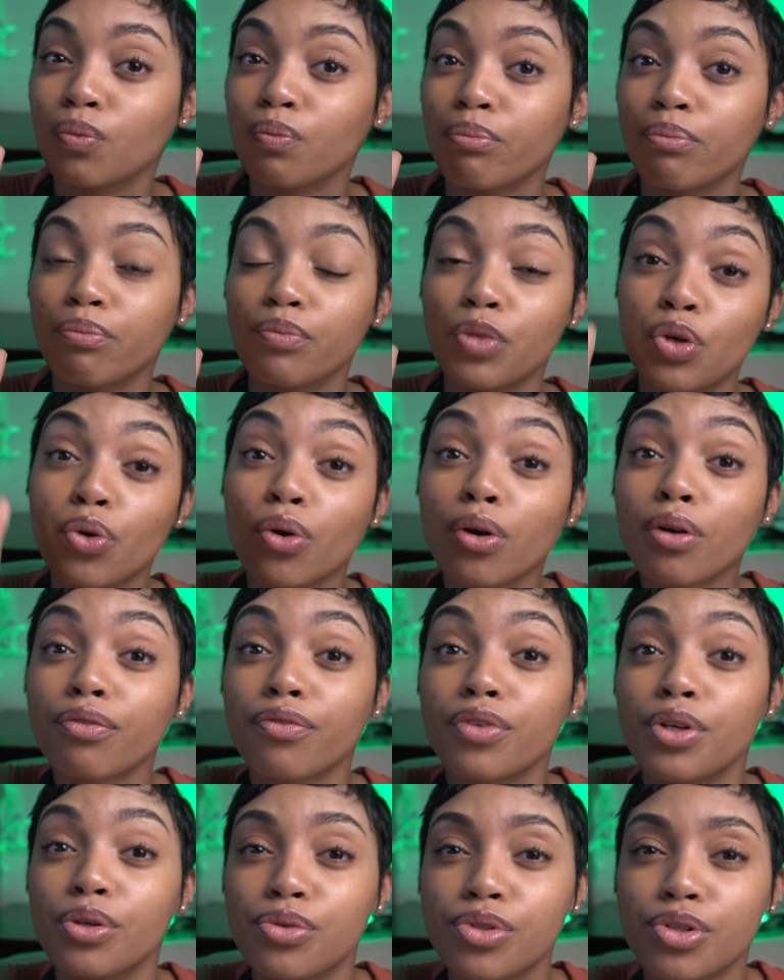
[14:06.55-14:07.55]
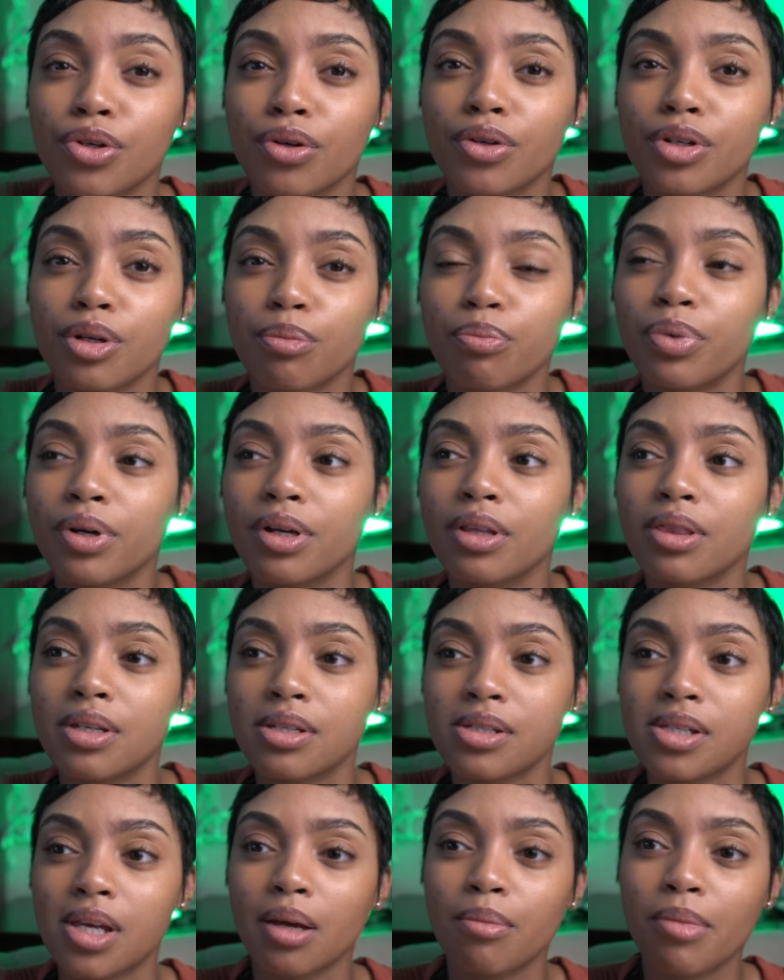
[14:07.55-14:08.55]
your future to put the
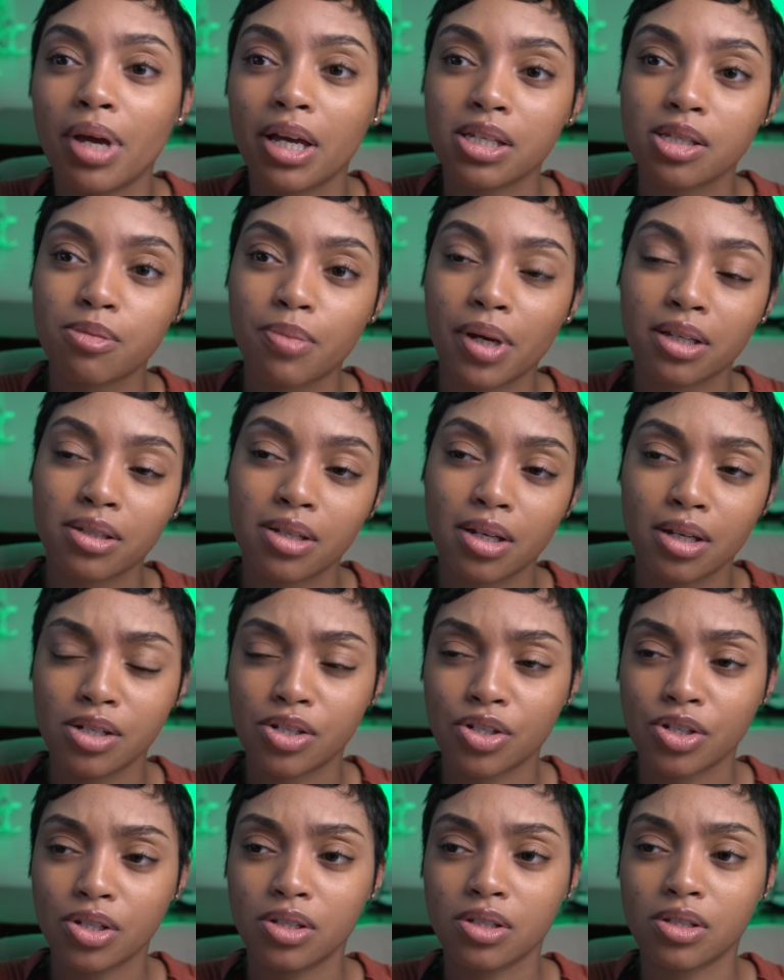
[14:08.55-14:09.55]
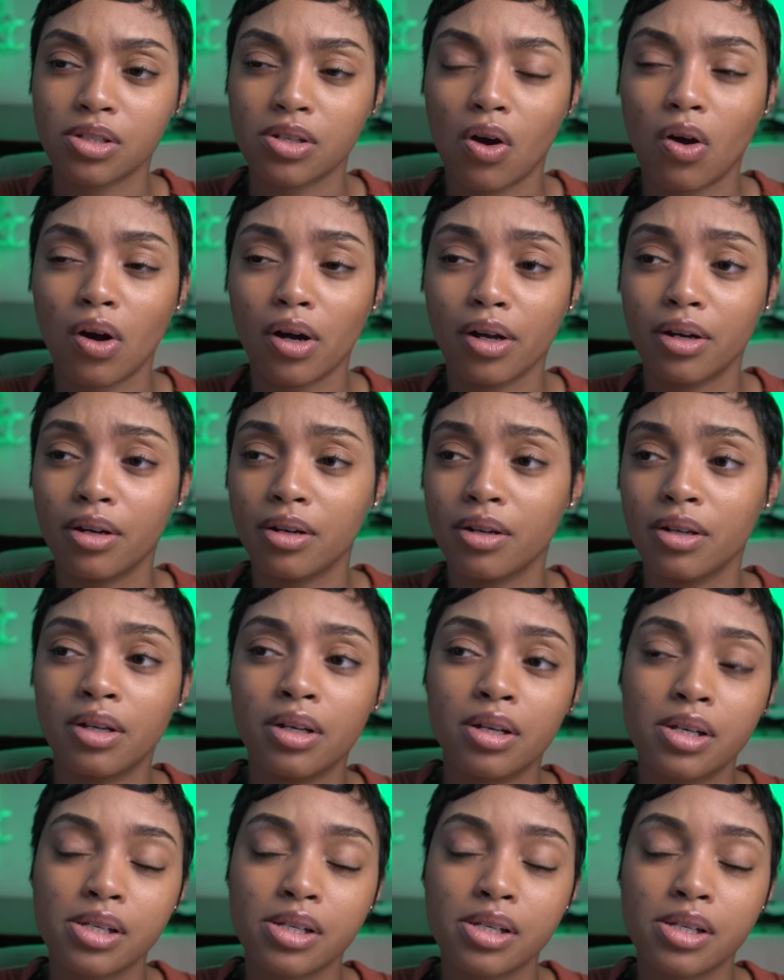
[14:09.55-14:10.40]
same expectations on